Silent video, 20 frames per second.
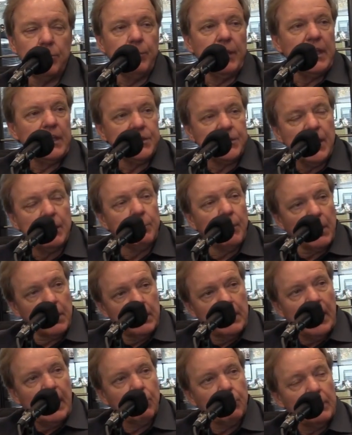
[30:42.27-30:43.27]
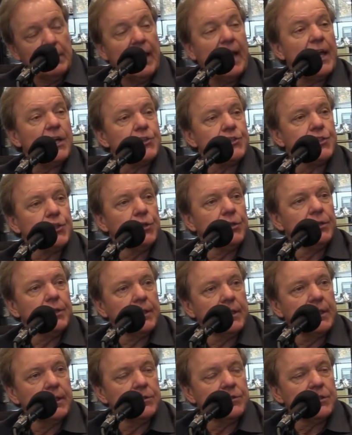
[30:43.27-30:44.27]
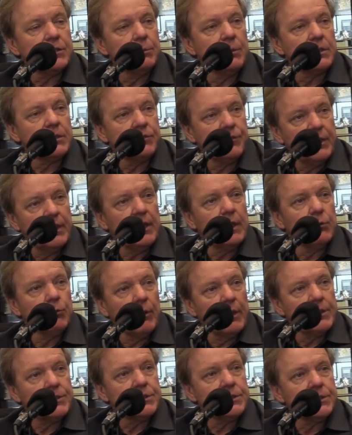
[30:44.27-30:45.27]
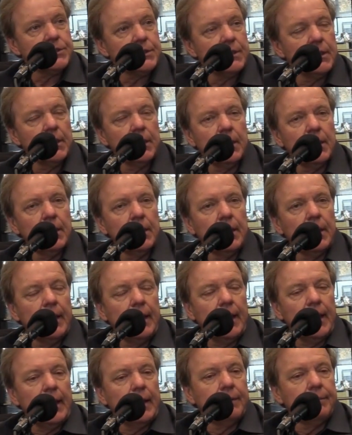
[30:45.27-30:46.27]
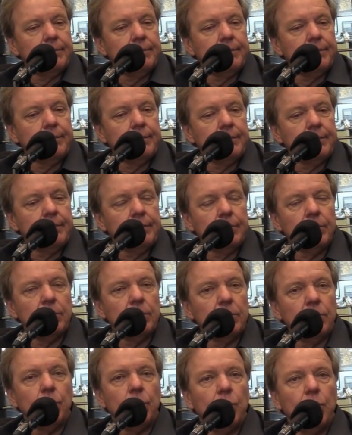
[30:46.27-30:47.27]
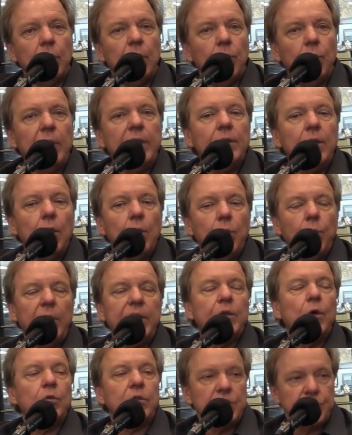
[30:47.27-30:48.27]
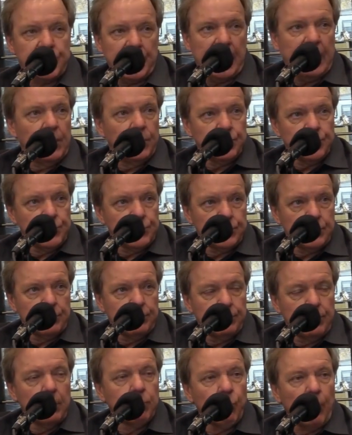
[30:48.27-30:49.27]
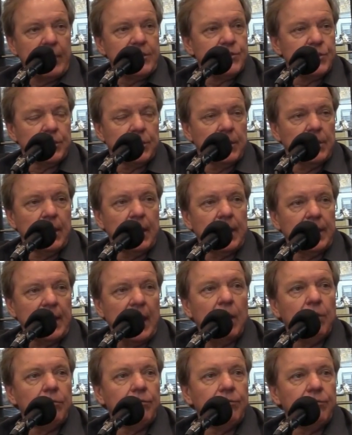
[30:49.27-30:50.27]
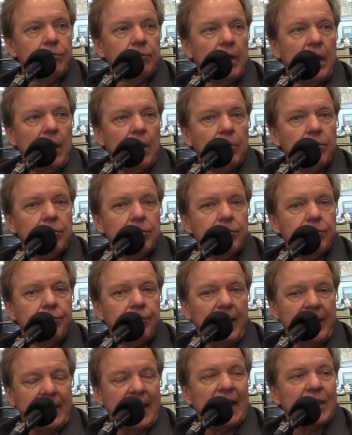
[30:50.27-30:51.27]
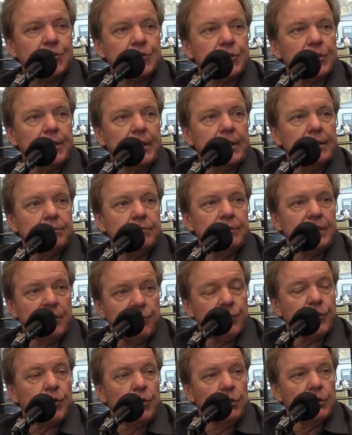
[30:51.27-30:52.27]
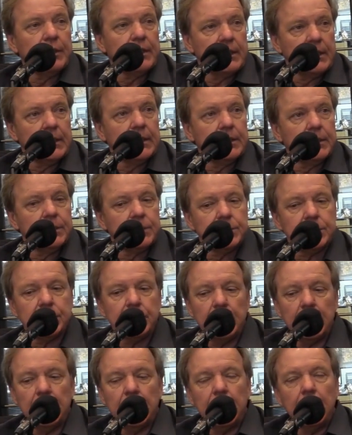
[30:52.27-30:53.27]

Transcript: B.J. McLeod last year to get in some Xfinity races. And we know the challenges of racing today and how financially difficult it is.